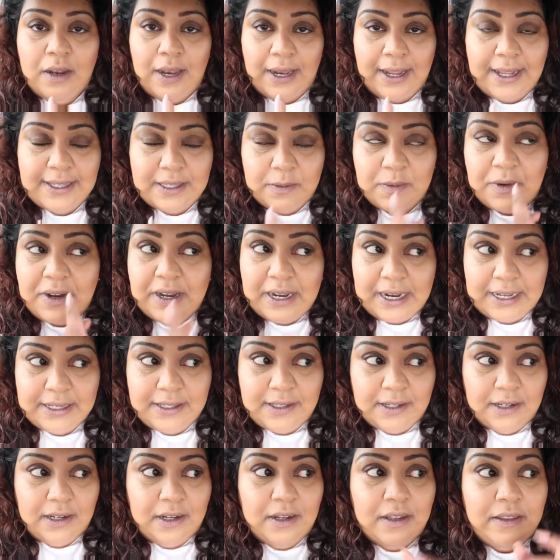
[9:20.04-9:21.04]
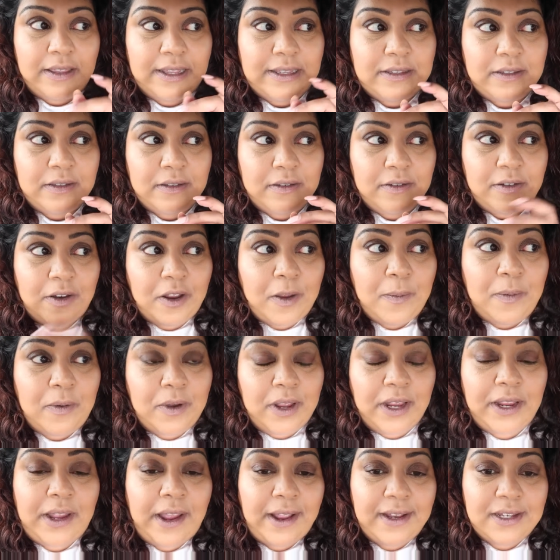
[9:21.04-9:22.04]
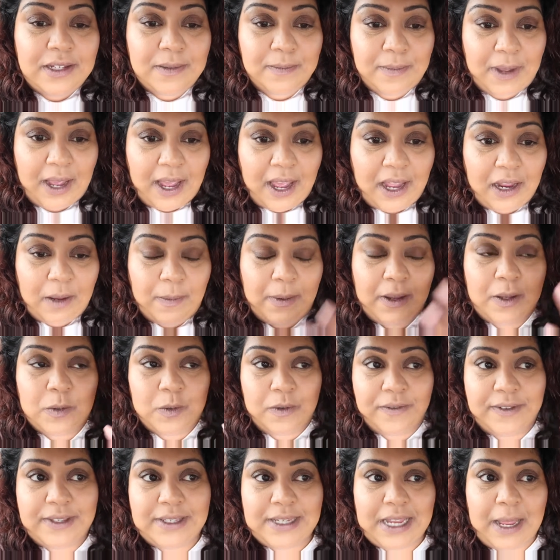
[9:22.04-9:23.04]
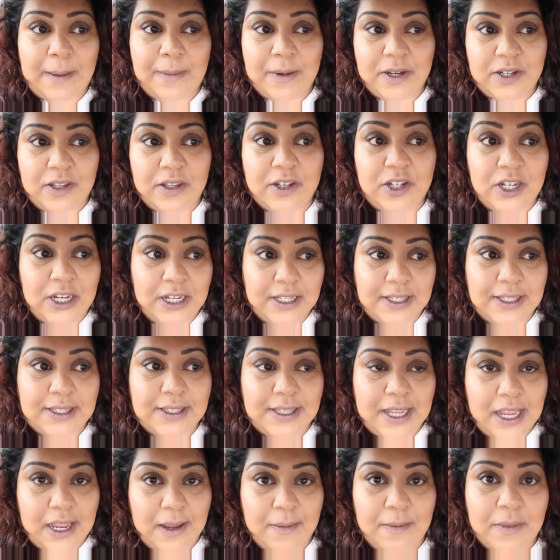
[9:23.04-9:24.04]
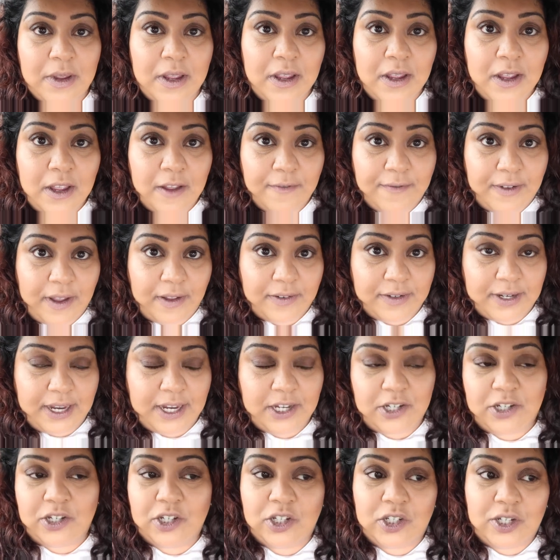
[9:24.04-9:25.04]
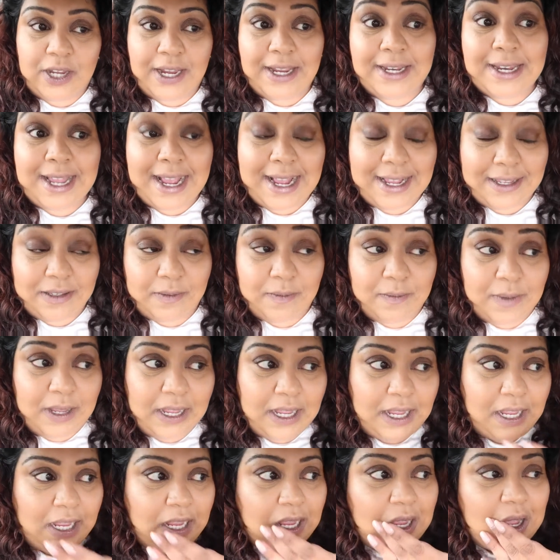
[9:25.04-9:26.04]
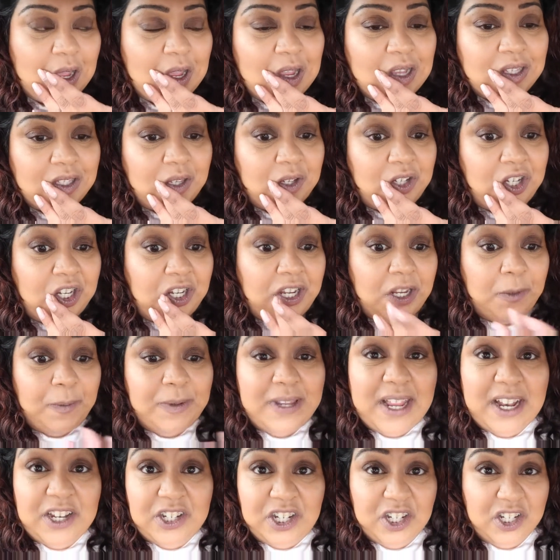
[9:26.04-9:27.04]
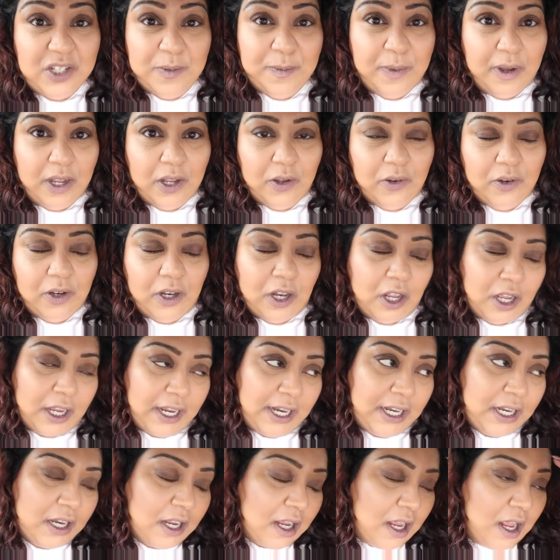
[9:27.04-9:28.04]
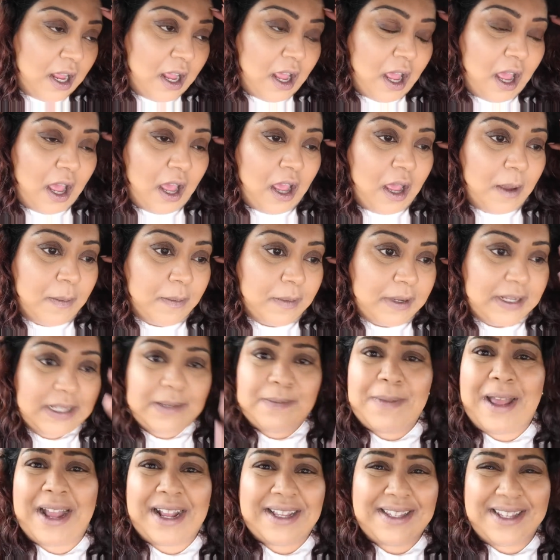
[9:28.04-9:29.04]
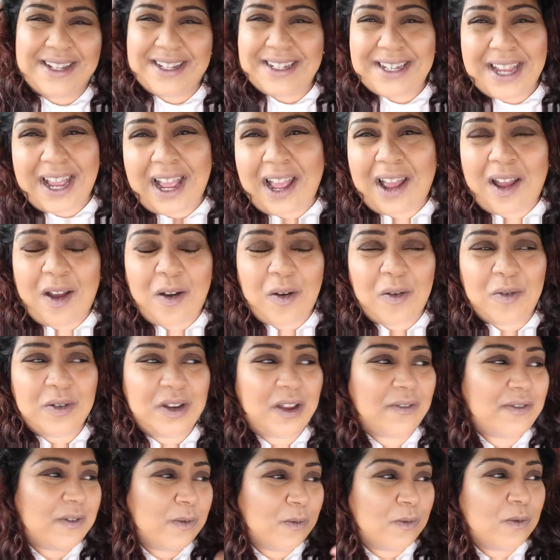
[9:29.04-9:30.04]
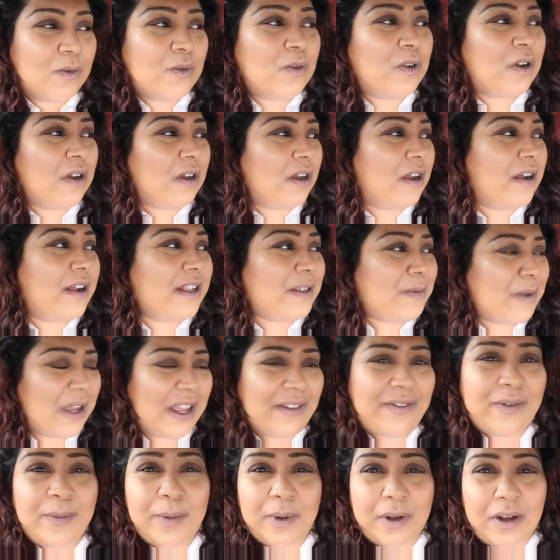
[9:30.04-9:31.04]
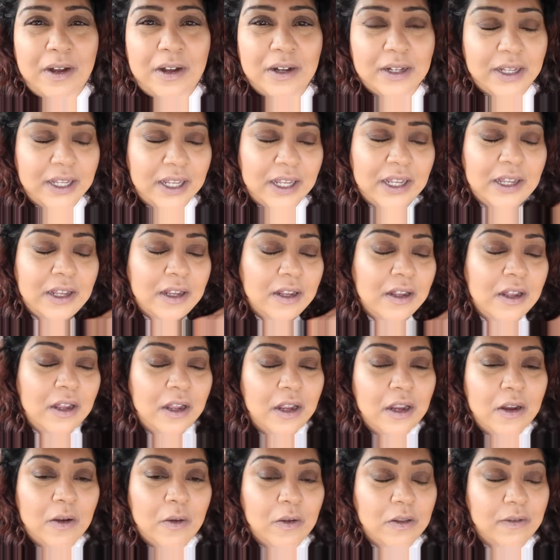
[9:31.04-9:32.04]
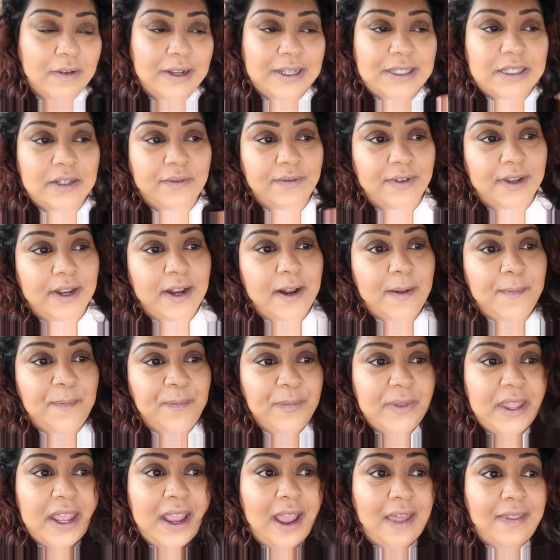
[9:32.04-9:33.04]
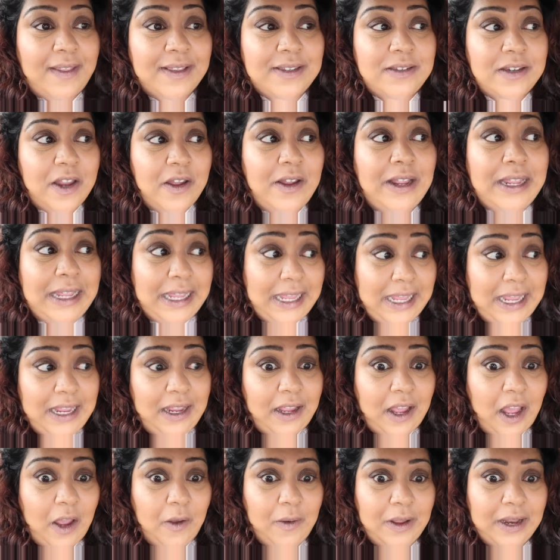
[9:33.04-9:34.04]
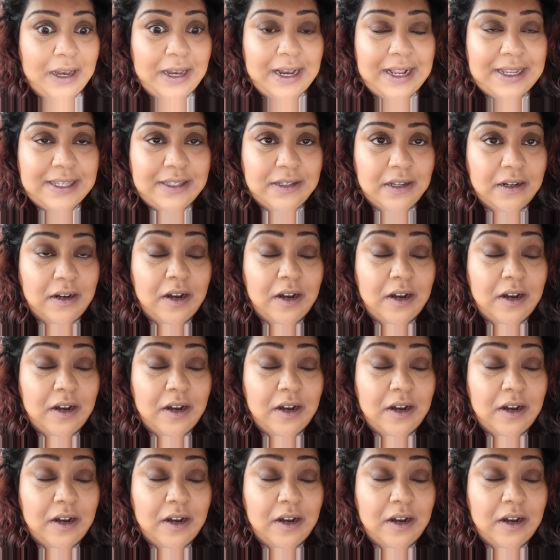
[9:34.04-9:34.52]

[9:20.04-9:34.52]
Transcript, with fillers: Like I said, we're in Leicester. There's no point in going to MAC because we've established that she's the same foundation shade as me. Yeah. So she could potentially just buy it online. Because um, MAC's in town, you have to walk loads, pay for parking, all the rest of it. And there's no Kiko in Leicester.